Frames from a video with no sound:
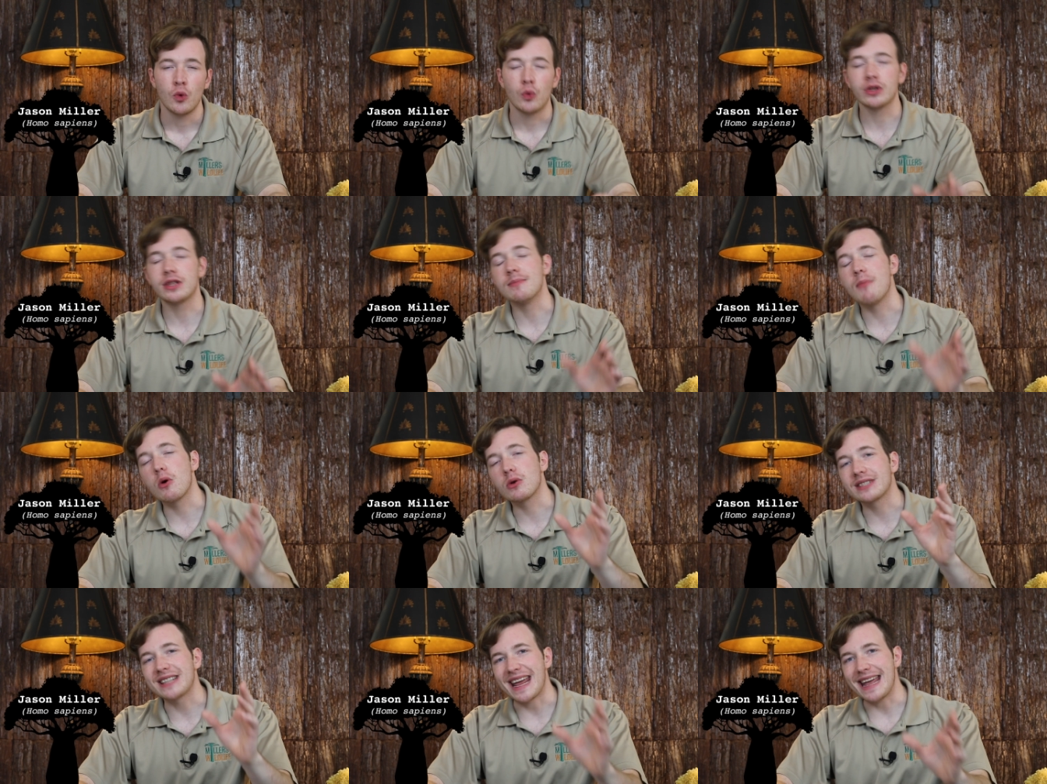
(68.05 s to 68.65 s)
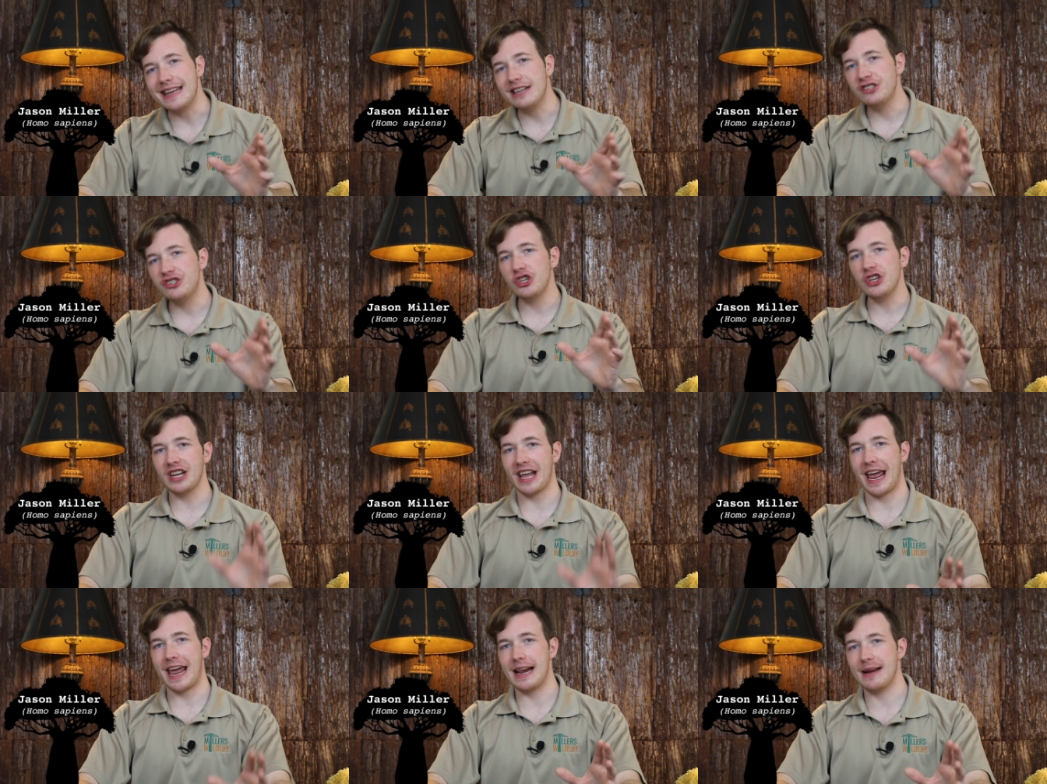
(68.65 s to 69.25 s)
with the most
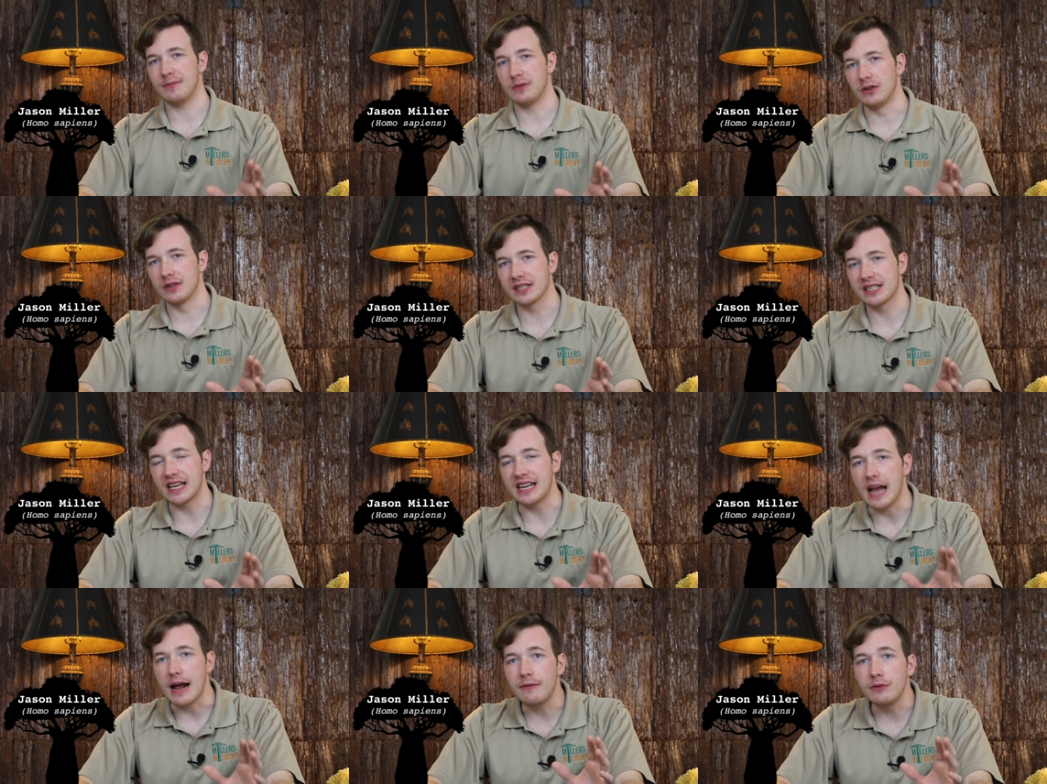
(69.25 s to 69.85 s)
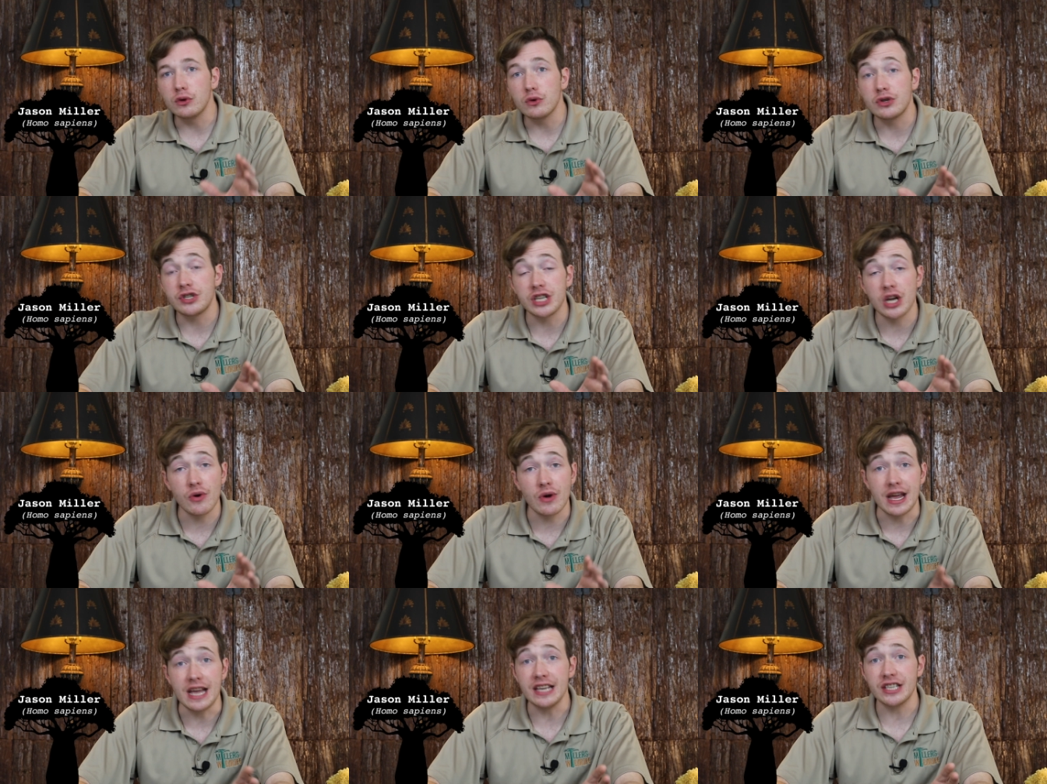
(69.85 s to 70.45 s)
ancient animals in
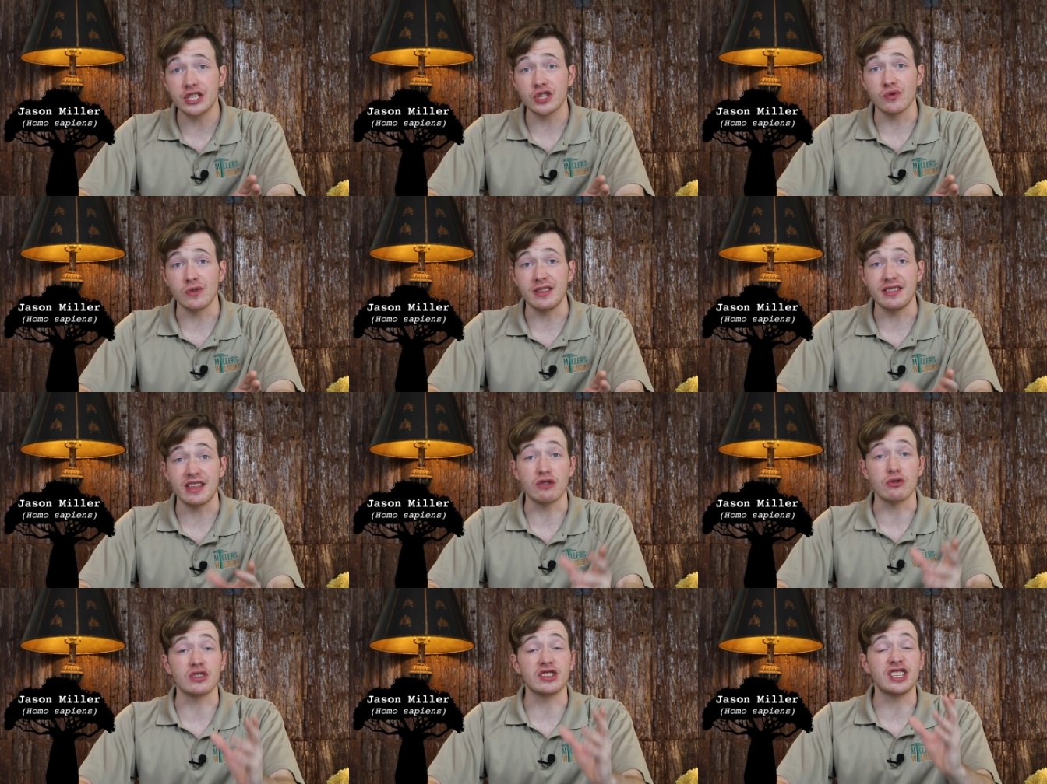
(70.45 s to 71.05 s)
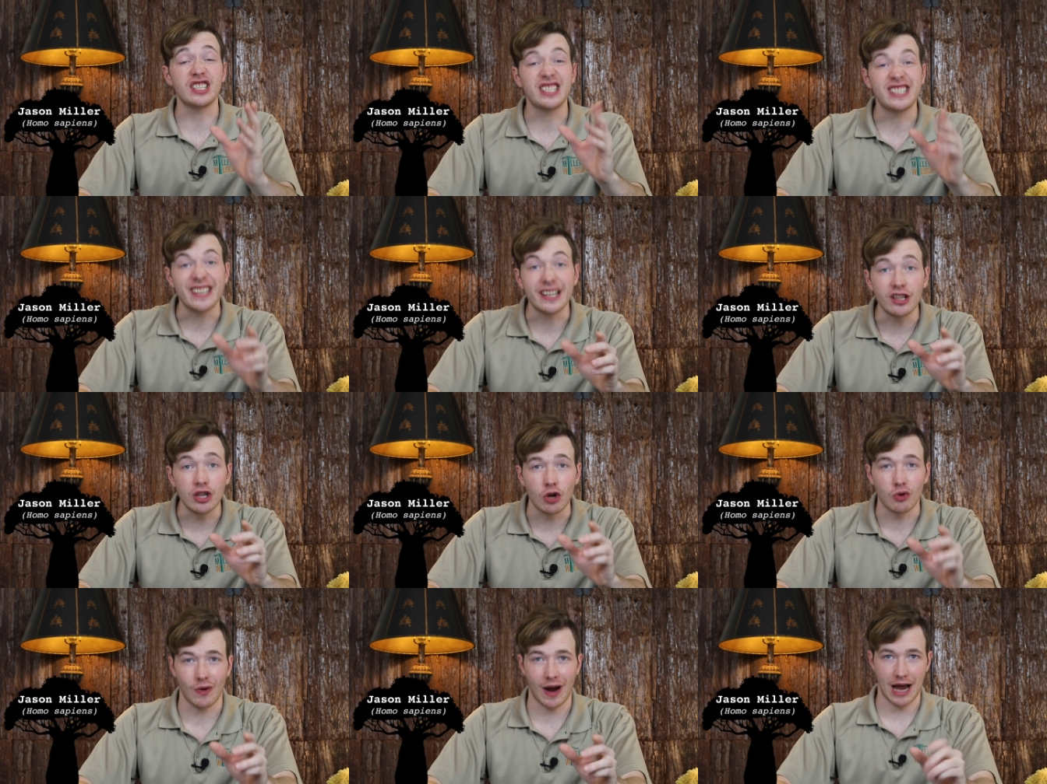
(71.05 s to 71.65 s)
evolutionary history that are
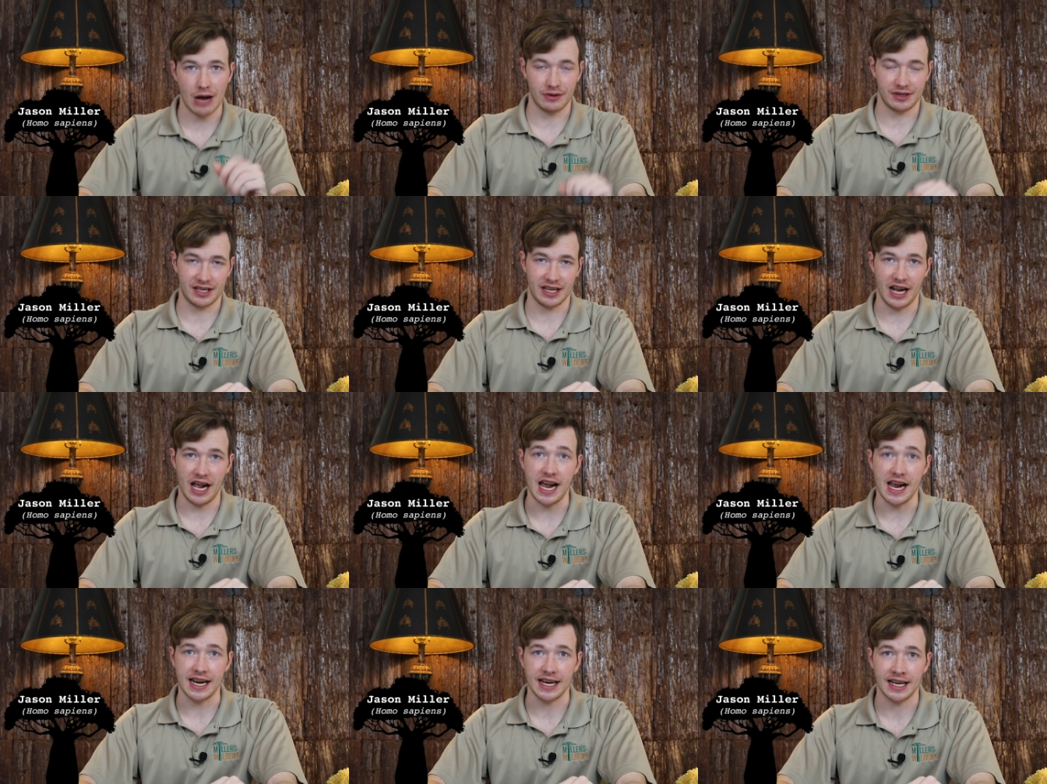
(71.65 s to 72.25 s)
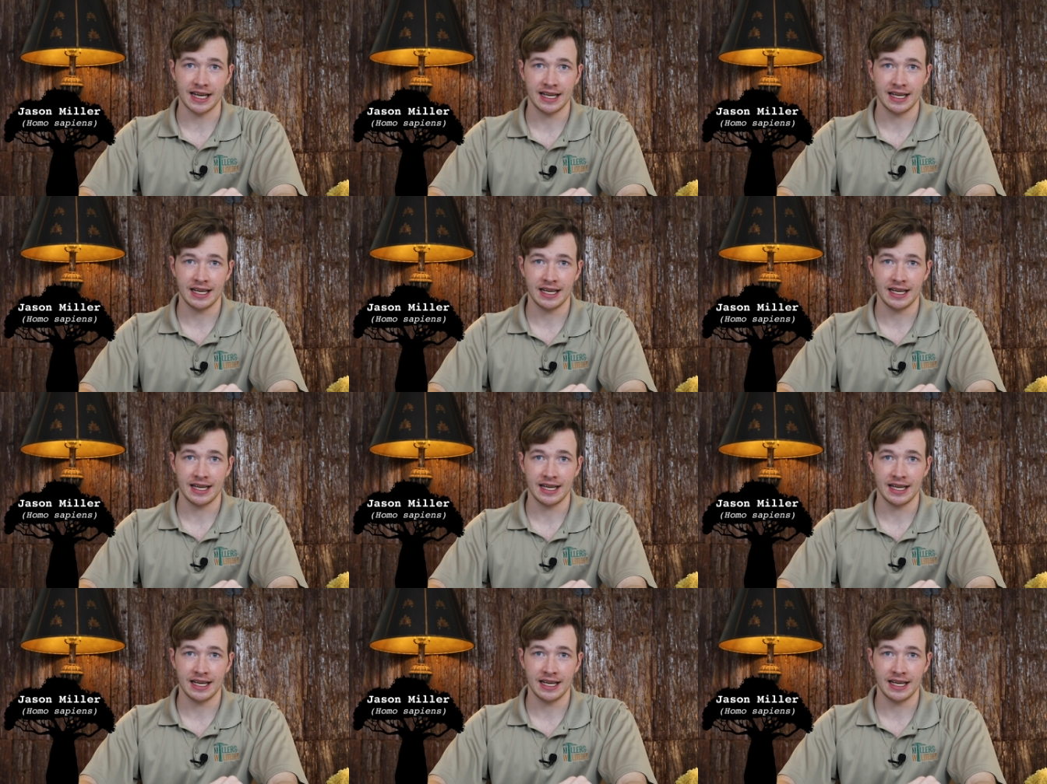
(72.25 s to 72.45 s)
still around today